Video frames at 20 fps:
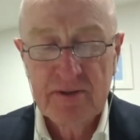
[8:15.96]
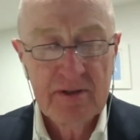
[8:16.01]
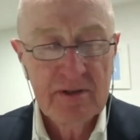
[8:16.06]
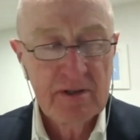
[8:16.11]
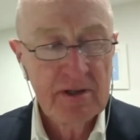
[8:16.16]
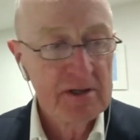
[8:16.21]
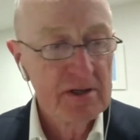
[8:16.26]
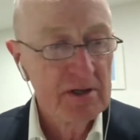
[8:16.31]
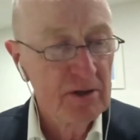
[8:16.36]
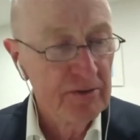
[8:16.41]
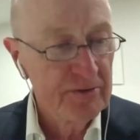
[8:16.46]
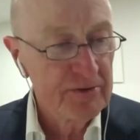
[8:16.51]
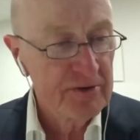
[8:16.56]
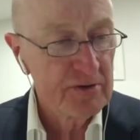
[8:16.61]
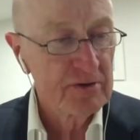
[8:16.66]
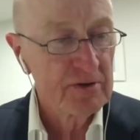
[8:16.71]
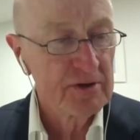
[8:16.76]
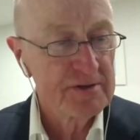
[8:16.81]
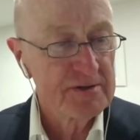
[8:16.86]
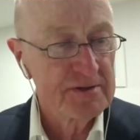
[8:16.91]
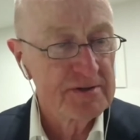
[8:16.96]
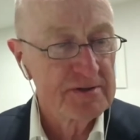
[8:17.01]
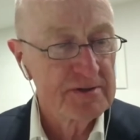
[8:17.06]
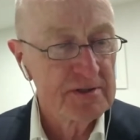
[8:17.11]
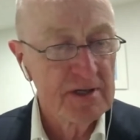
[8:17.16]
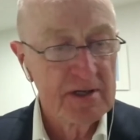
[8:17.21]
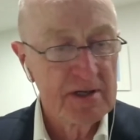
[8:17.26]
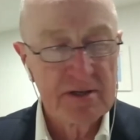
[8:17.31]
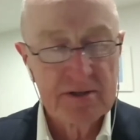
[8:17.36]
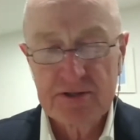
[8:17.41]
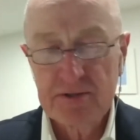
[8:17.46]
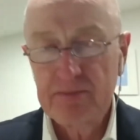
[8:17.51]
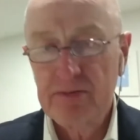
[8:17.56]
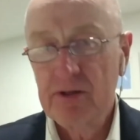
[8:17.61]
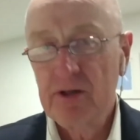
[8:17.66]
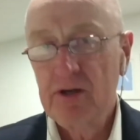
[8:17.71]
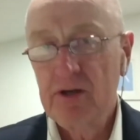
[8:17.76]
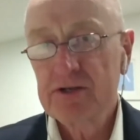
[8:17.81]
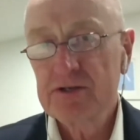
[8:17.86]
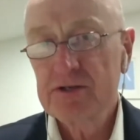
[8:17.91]
a health crisis and a
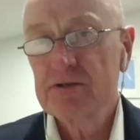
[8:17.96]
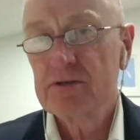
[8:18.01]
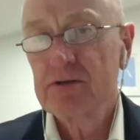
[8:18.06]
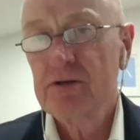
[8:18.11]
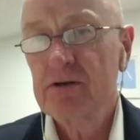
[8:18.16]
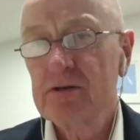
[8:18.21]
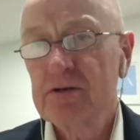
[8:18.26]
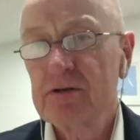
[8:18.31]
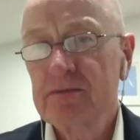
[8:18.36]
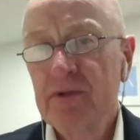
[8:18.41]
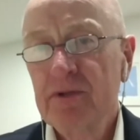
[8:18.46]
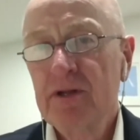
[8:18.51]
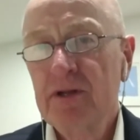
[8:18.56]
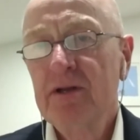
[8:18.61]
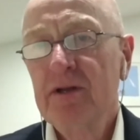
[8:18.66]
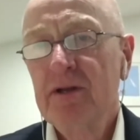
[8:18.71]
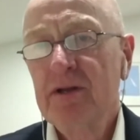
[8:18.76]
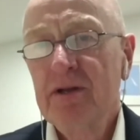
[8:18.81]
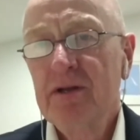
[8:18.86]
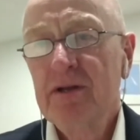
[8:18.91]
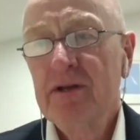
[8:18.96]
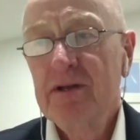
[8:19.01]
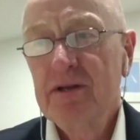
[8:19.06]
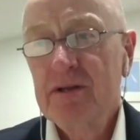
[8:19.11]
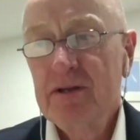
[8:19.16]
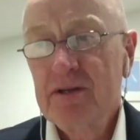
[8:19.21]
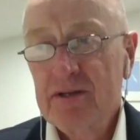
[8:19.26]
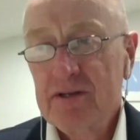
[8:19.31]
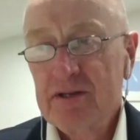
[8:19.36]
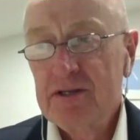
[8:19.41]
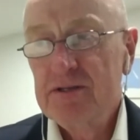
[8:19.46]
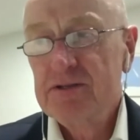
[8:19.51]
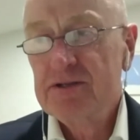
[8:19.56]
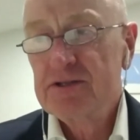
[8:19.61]
supply shock, in the